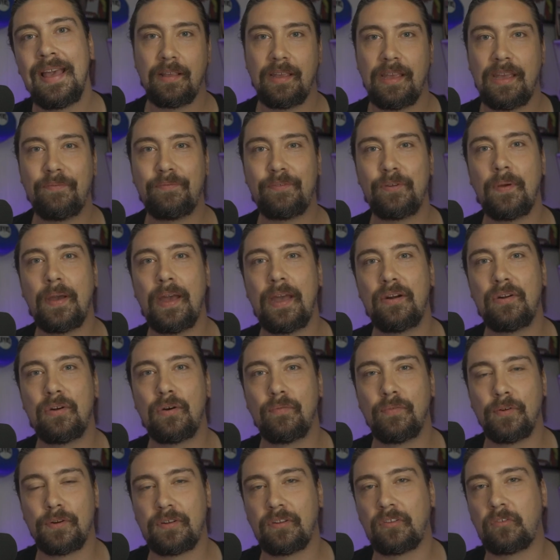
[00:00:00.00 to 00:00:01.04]
If you head
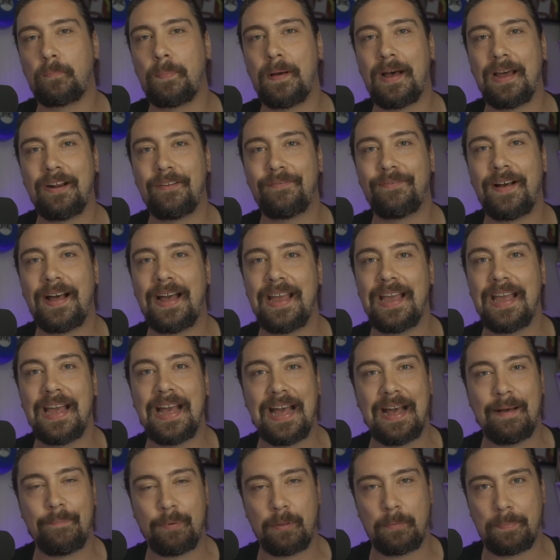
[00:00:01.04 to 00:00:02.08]
over to Spotify,
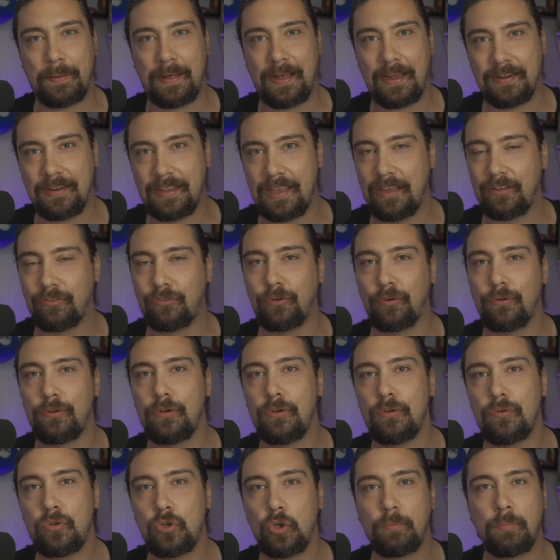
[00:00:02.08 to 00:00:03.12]
Apple Podcasts, or
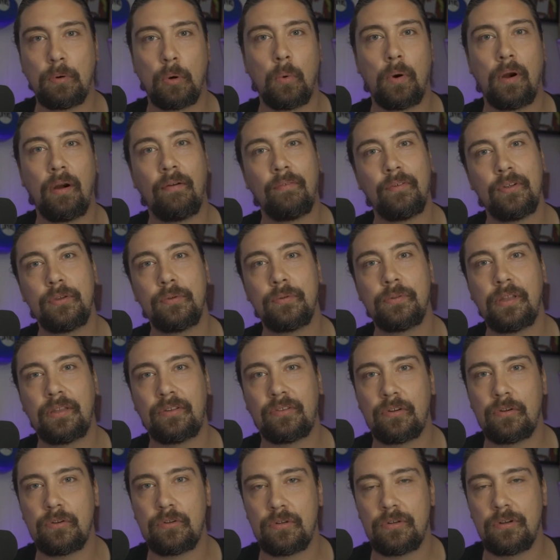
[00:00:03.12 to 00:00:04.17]
YouTube, or wherever you
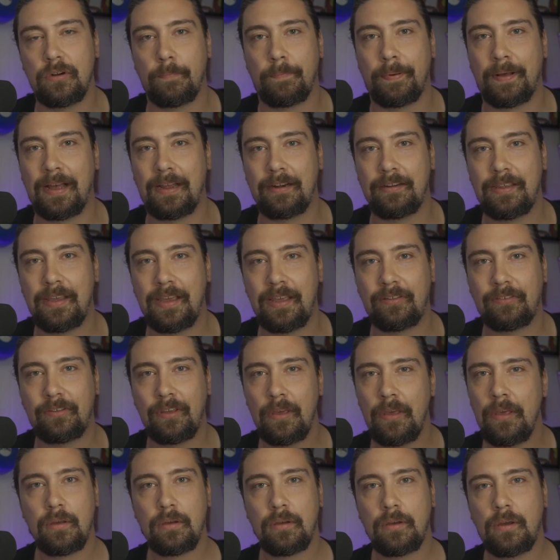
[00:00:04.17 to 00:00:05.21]
listen to your podcast,
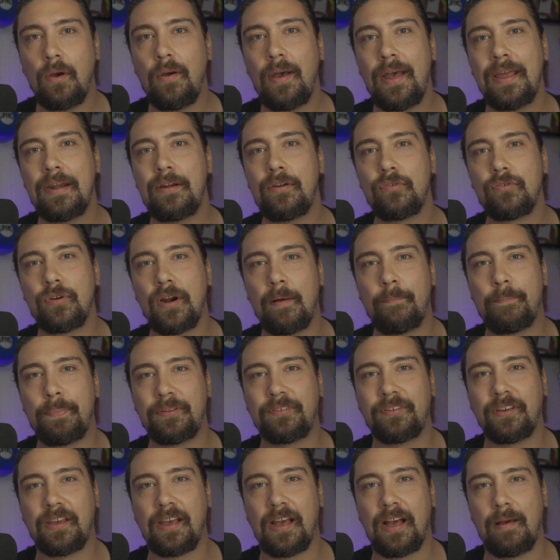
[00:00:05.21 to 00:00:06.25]
go ahead and drop us
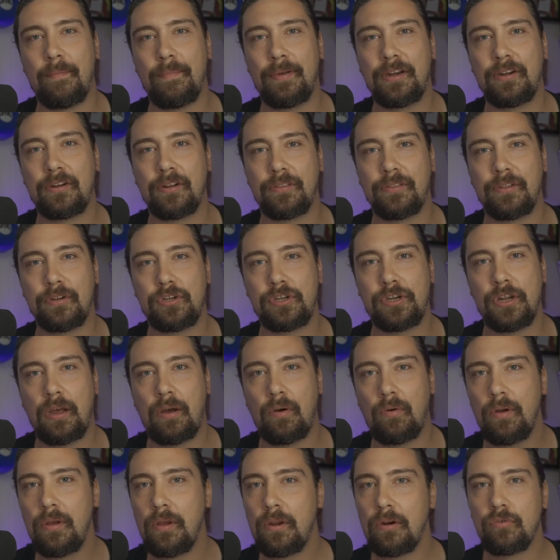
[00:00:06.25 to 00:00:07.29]
a comment on the
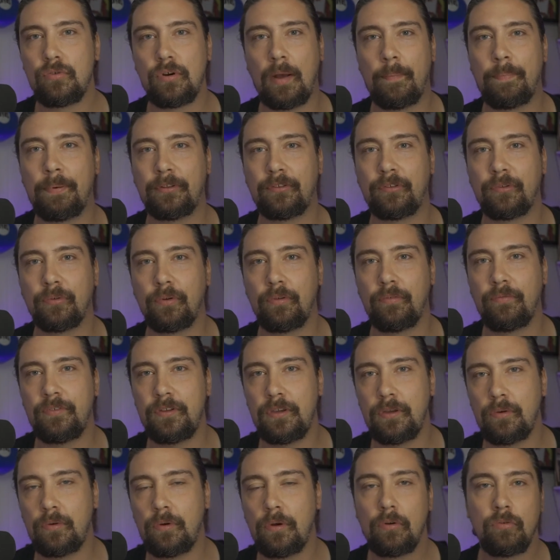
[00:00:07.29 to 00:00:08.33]
show, drop us a
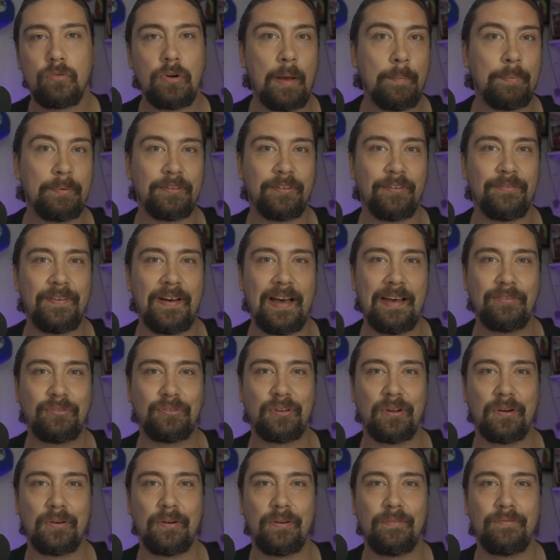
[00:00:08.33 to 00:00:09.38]
review, drop us a
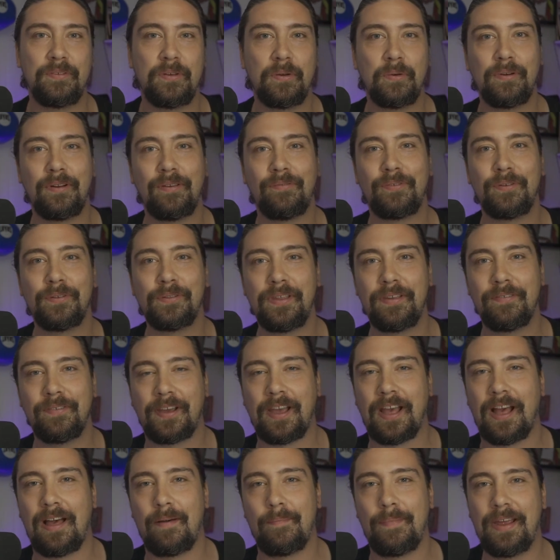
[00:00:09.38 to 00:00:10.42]
5-star review, and if you leave a
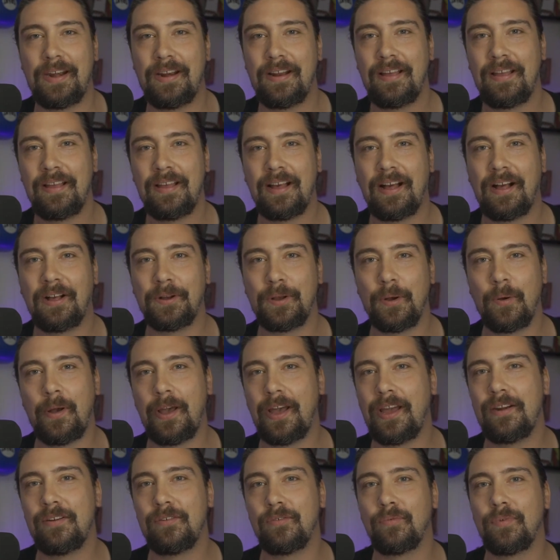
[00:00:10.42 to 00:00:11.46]
comment, I'll go
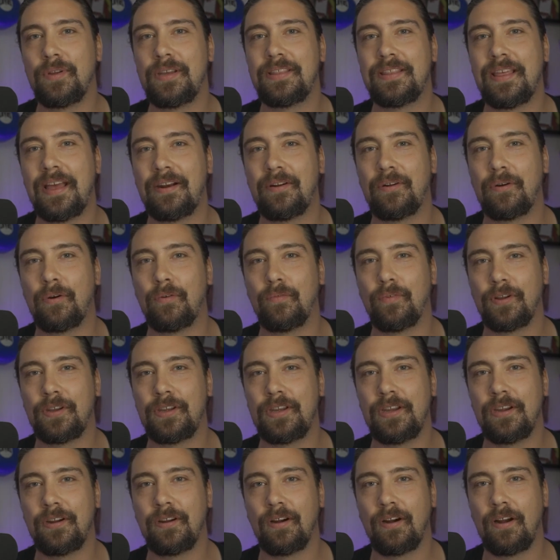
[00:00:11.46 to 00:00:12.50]
ahead and read that over
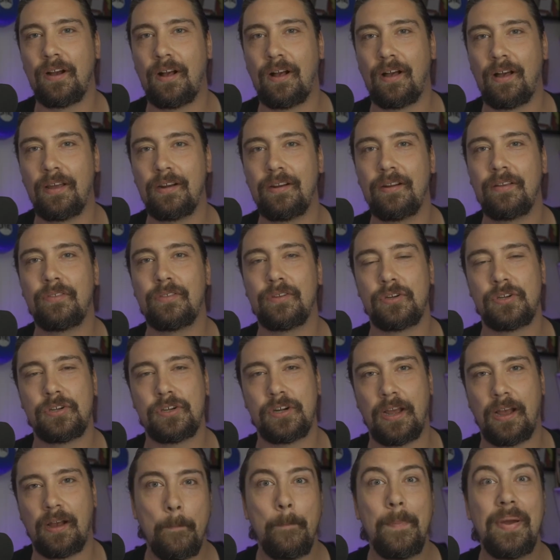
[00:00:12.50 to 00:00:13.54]
here on the
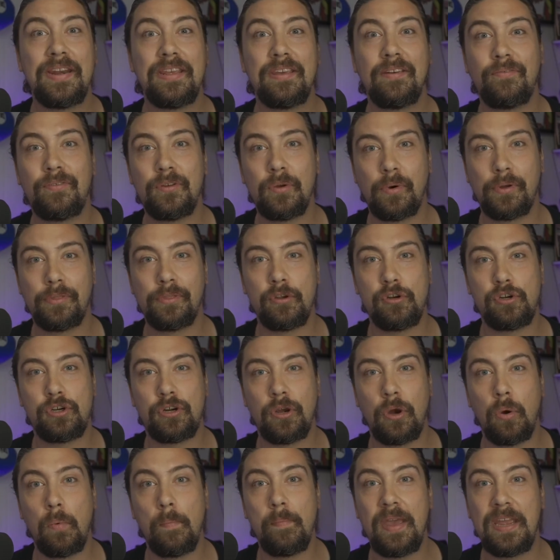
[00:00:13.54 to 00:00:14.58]
show. Many of you on the
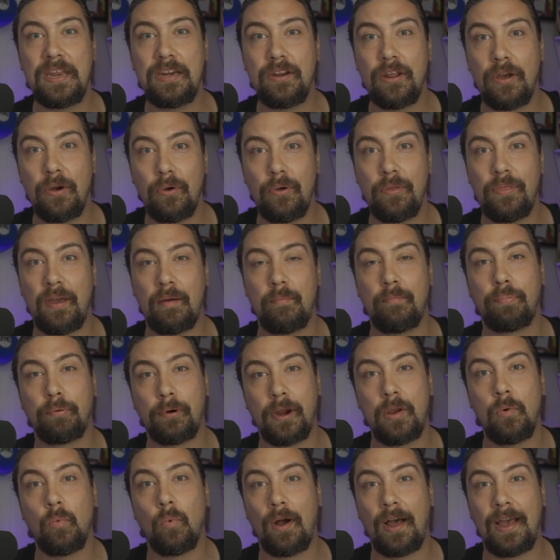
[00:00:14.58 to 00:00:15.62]
show may know that
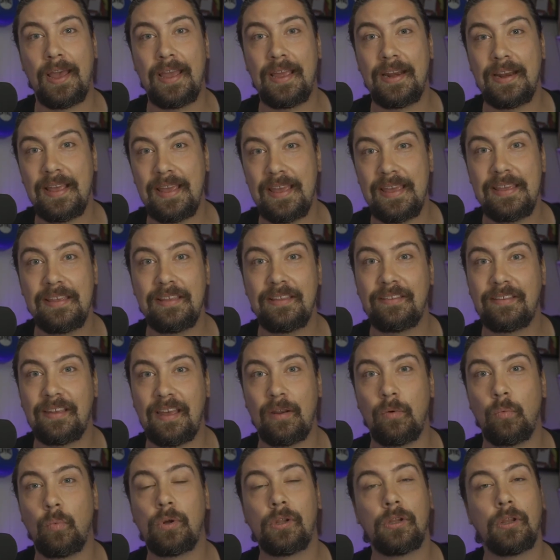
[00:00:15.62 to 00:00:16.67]
Bray Wyatt is
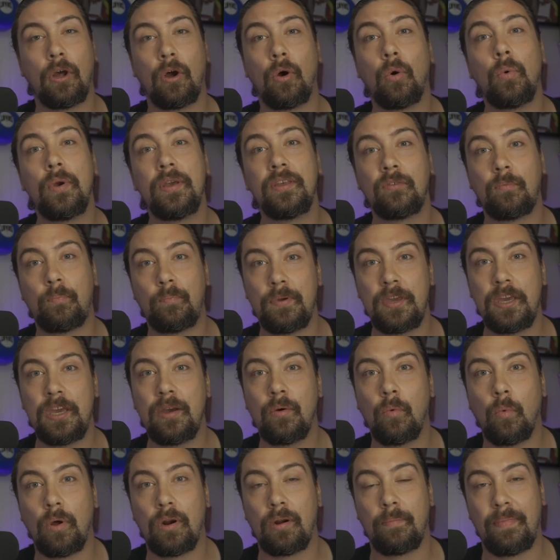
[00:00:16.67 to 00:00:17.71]
and will always be
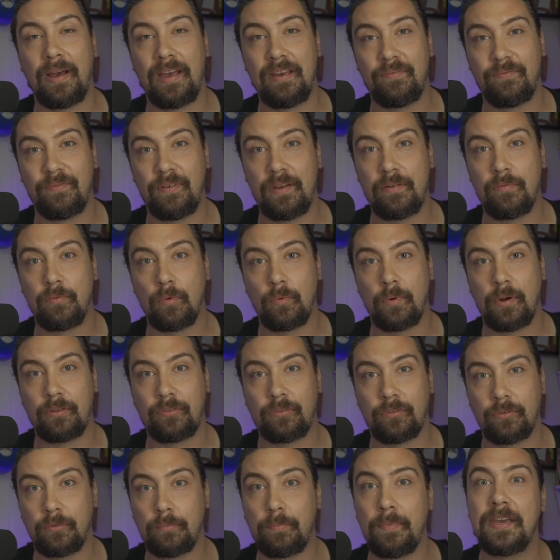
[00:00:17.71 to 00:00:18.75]
one of my favorite
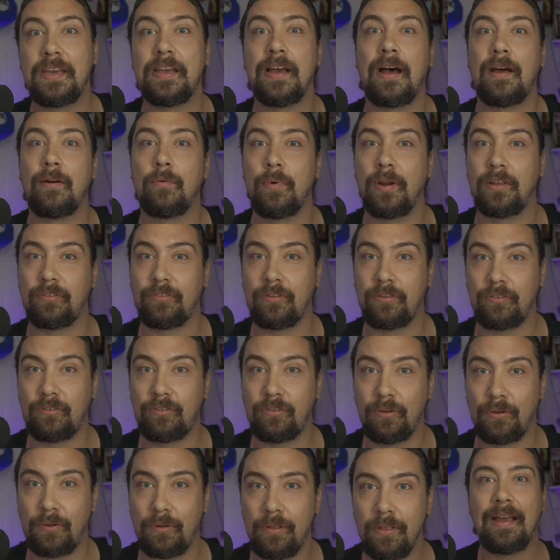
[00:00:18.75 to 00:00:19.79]
wrestlers. May God rest his
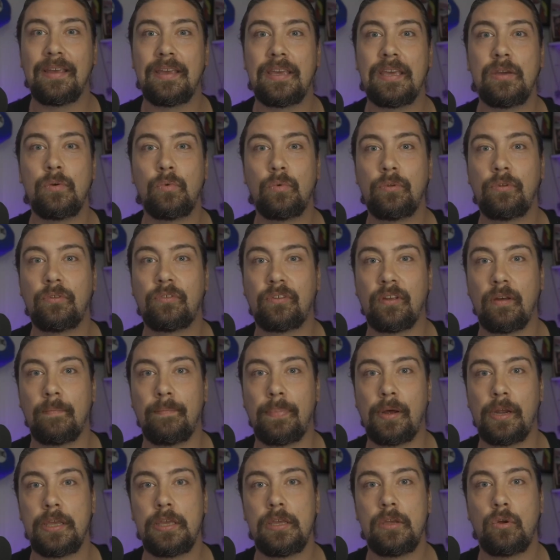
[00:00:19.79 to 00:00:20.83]
soul. He was
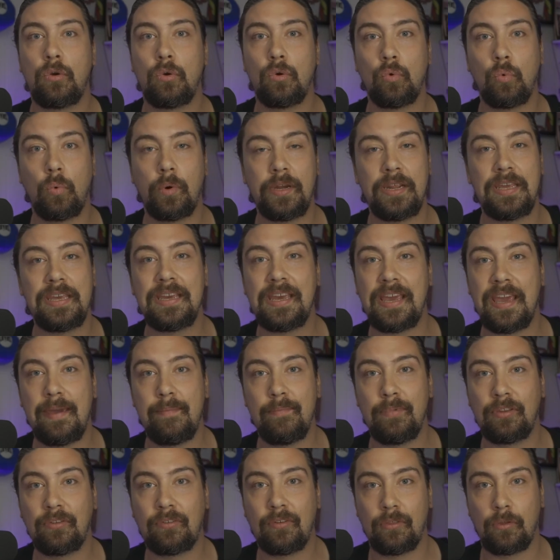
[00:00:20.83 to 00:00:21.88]
somebody who, when he came
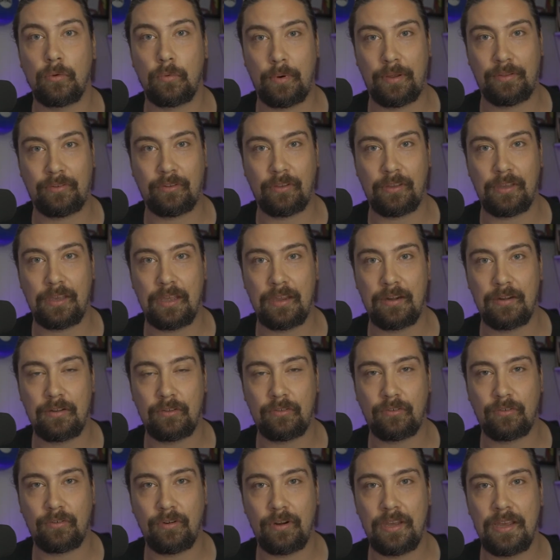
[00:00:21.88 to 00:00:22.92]
into the wrestling
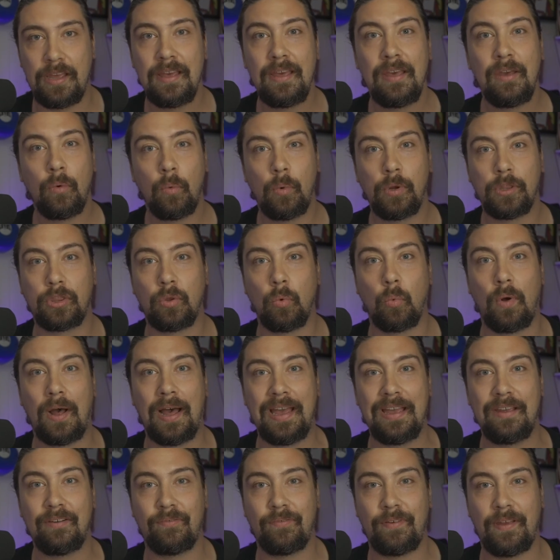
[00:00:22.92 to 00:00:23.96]
industry with the
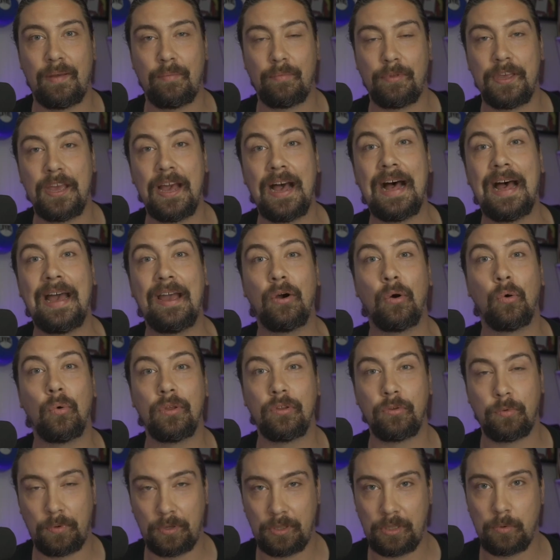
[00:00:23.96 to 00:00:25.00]
Wyatt family, I
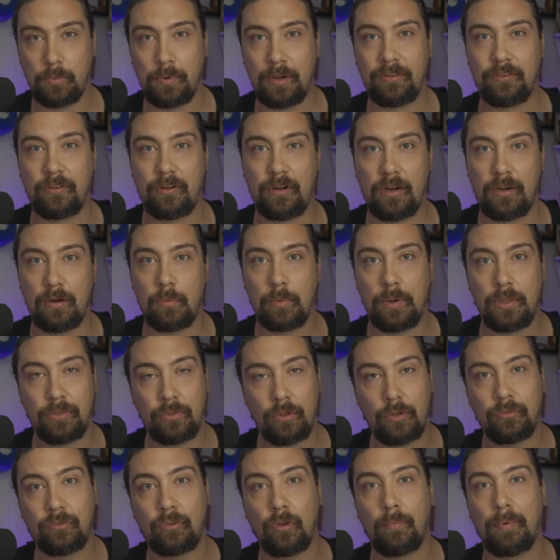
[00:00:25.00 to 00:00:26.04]
always really resonated with.
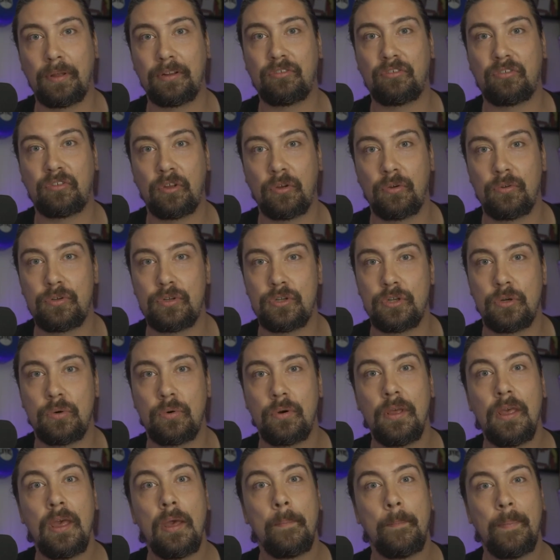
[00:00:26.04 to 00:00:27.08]
So much so, too,
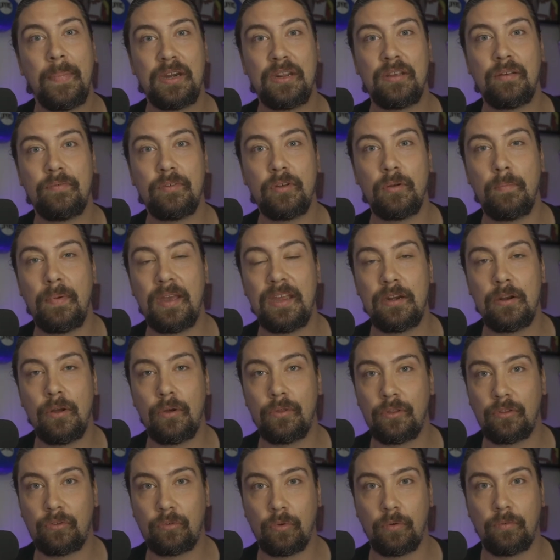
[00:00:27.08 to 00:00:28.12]
many of you may know
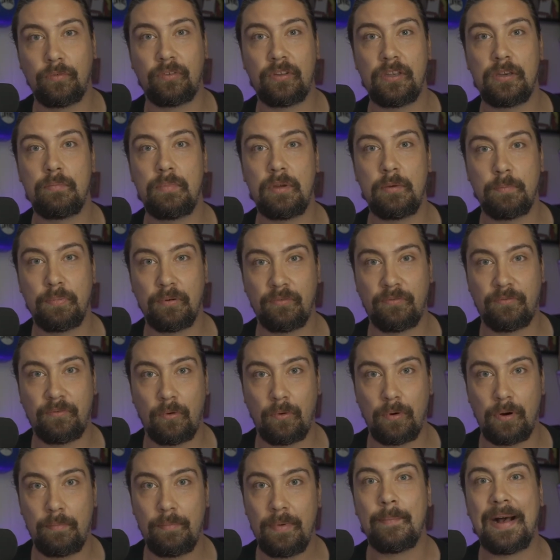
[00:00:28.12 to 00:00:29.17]
this who have seen me
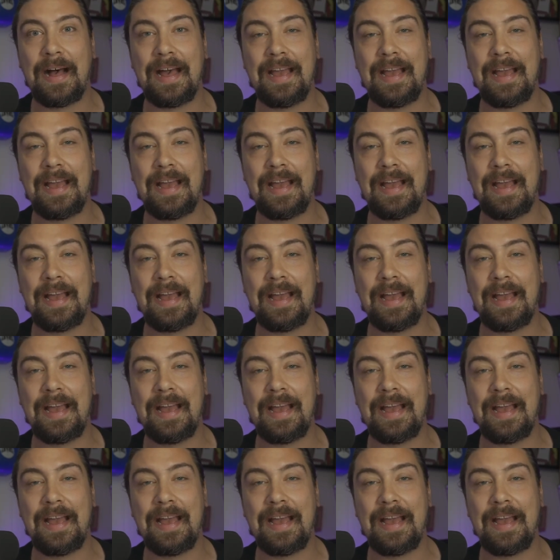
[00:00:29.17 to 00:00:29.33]
perform. I